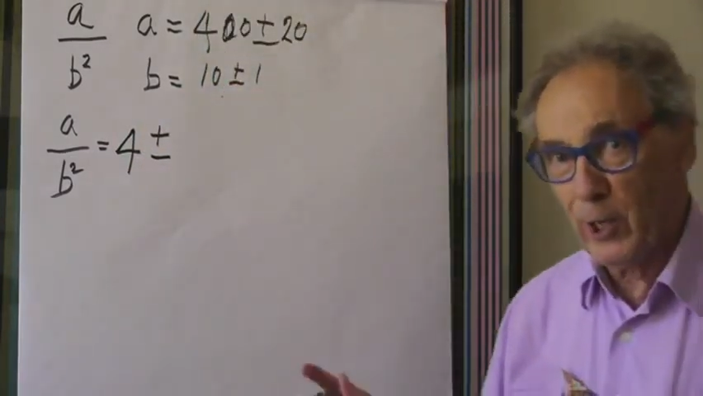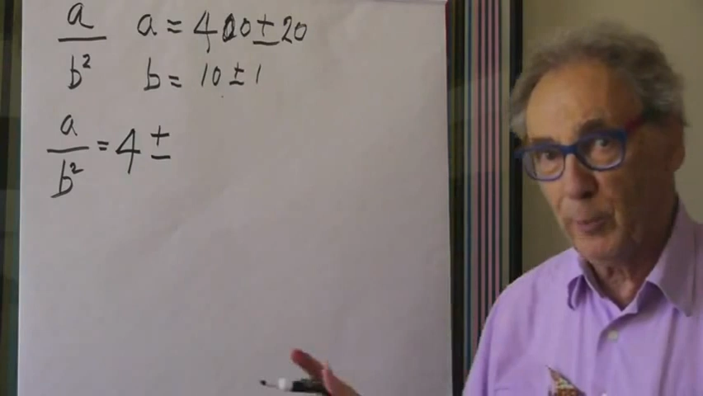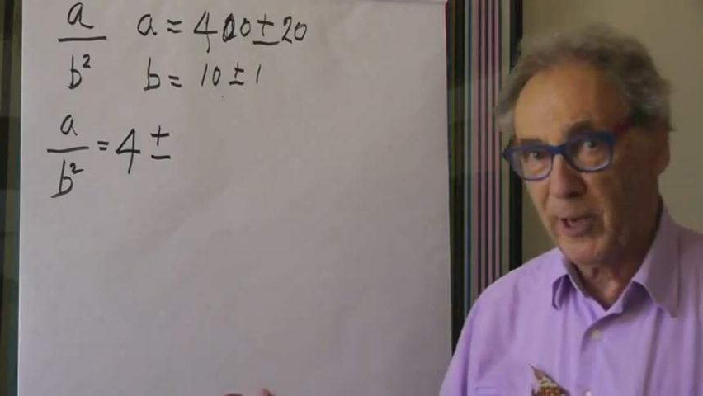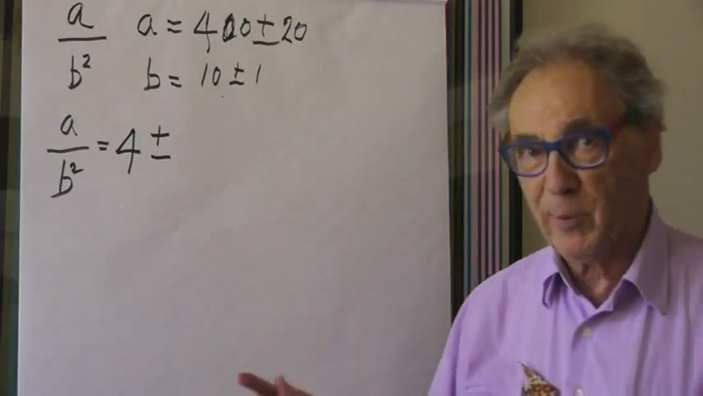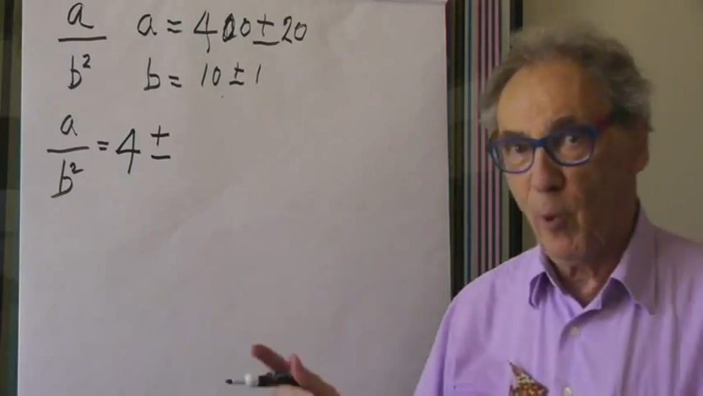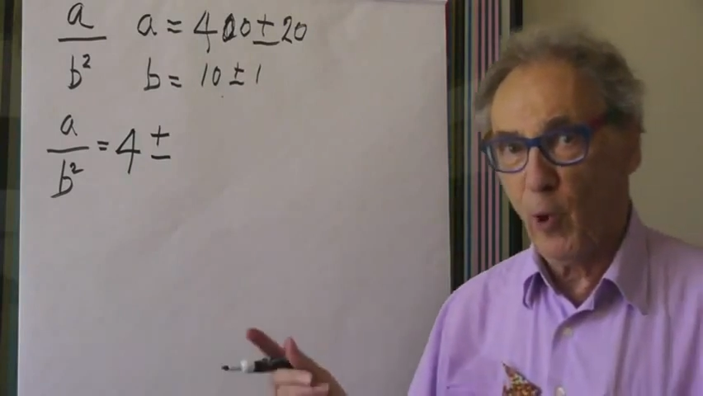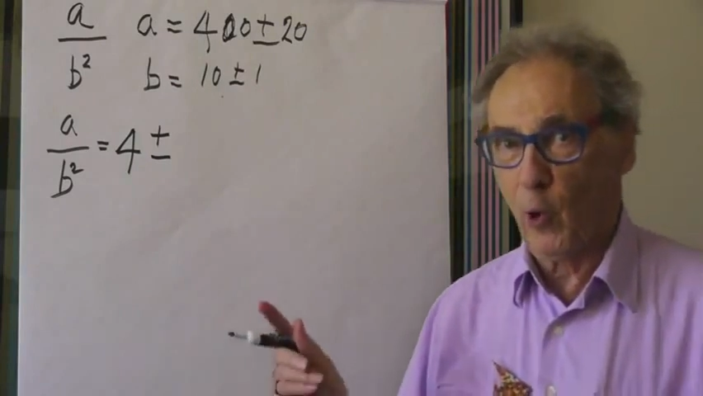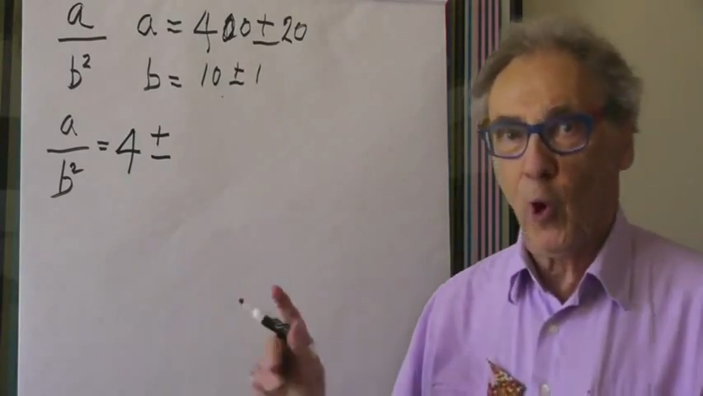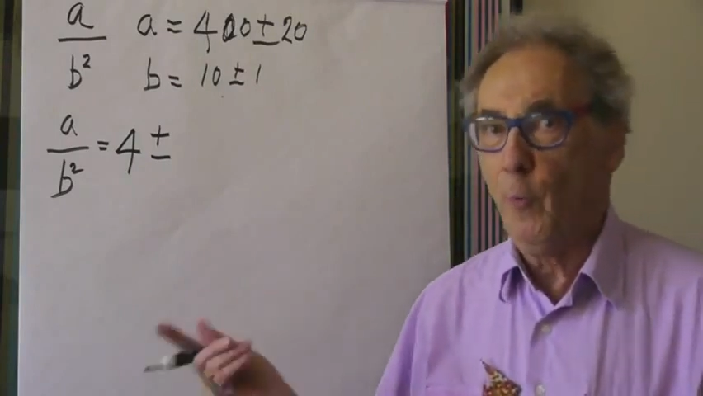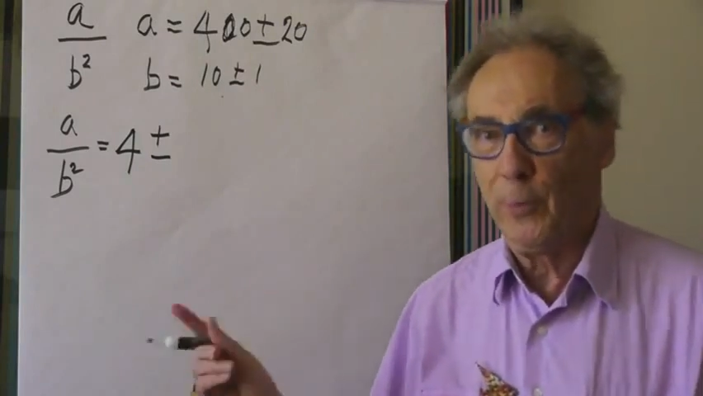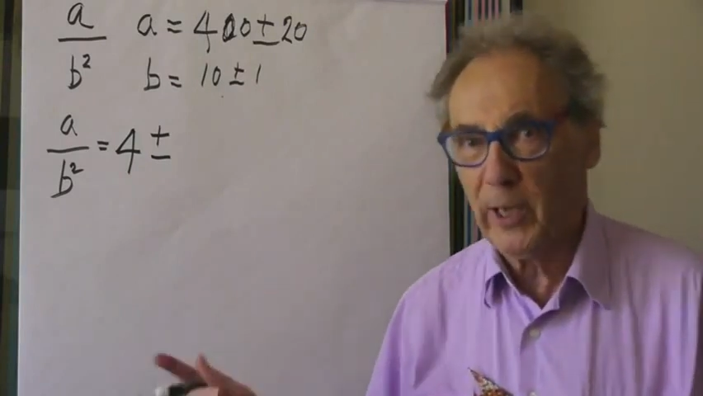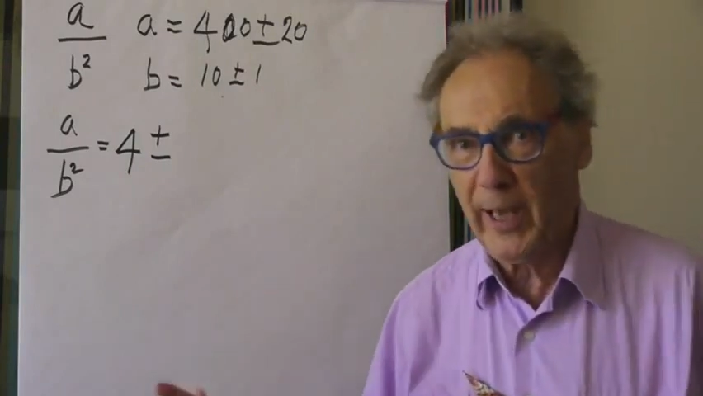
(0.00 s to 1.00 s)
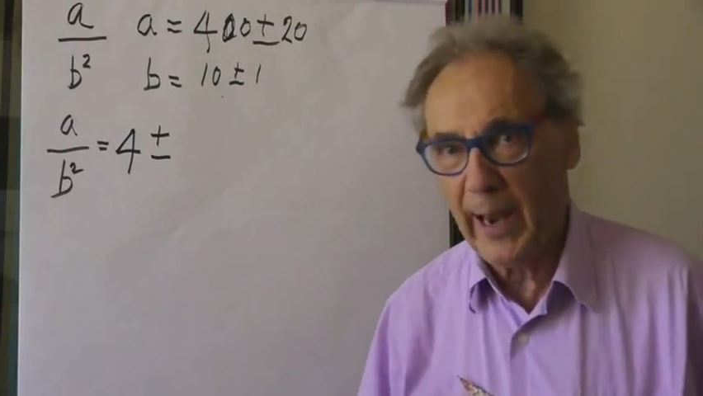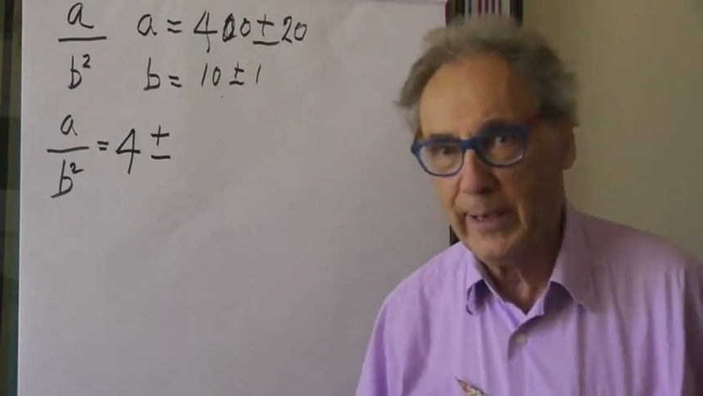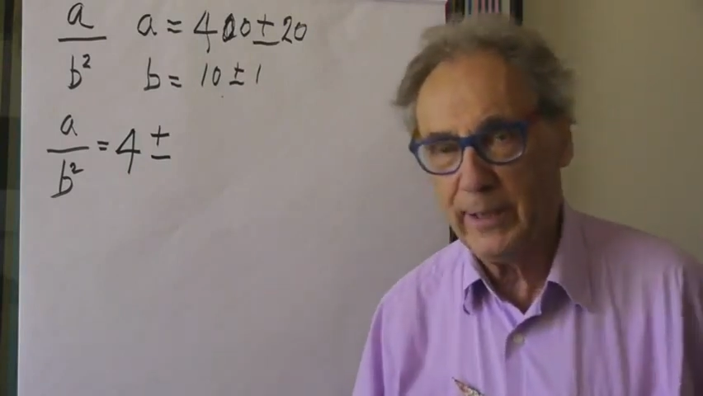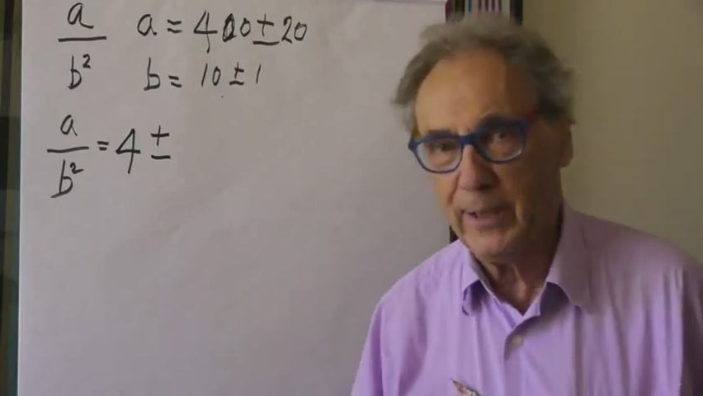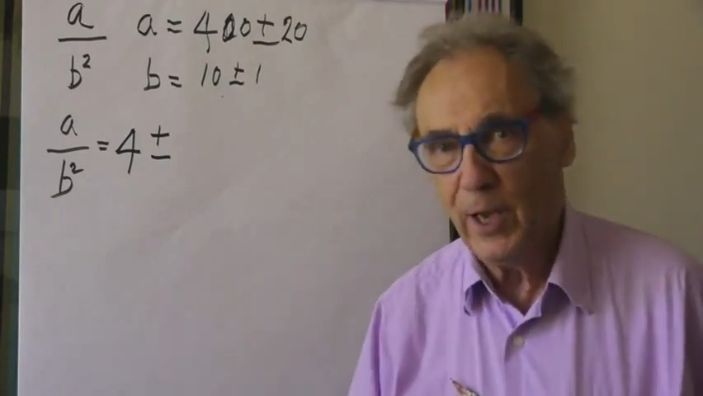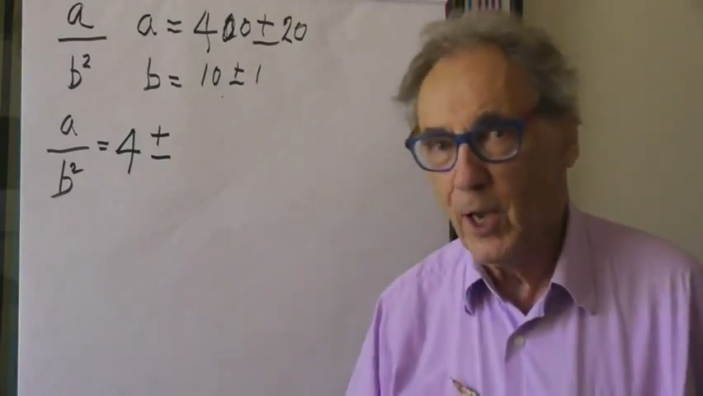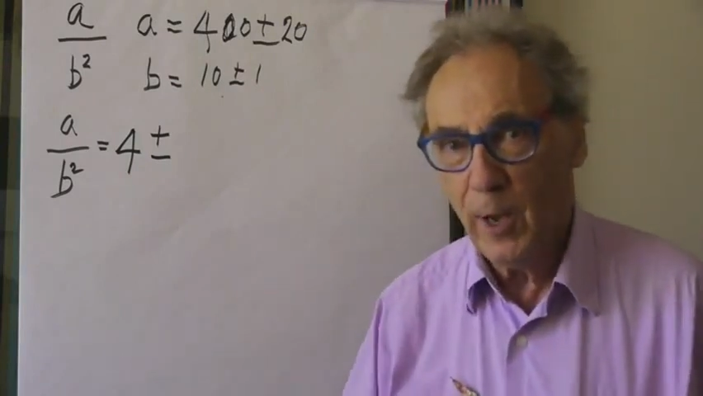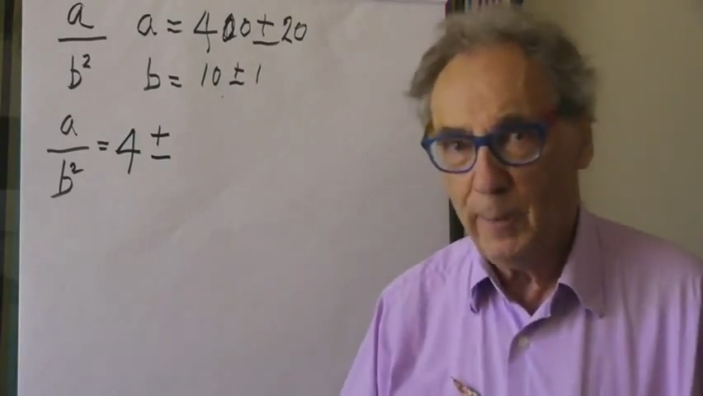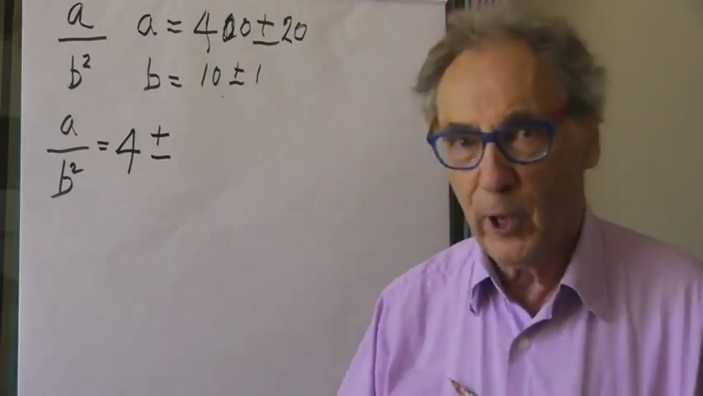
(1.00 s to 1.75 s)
a little bit more complicated